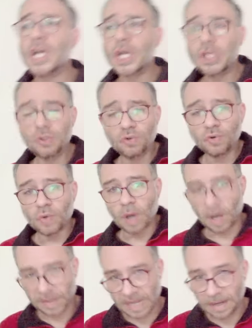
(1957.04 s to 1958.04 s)
you
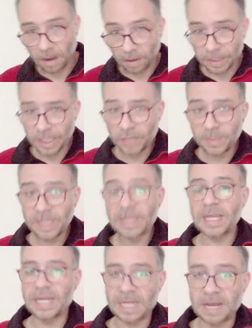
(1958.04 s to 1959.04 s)
are then
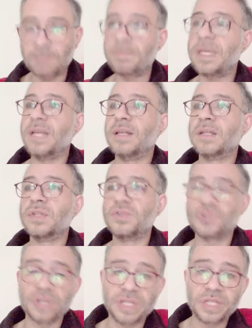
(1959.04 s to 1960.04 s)
arguing in an appeal to
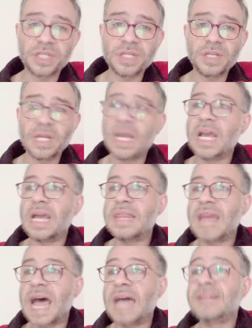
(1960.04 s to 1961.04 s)
tradition
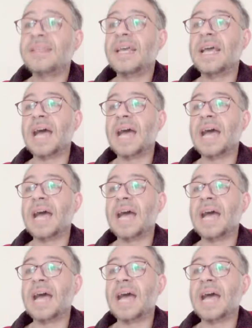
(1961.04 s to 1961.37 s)
that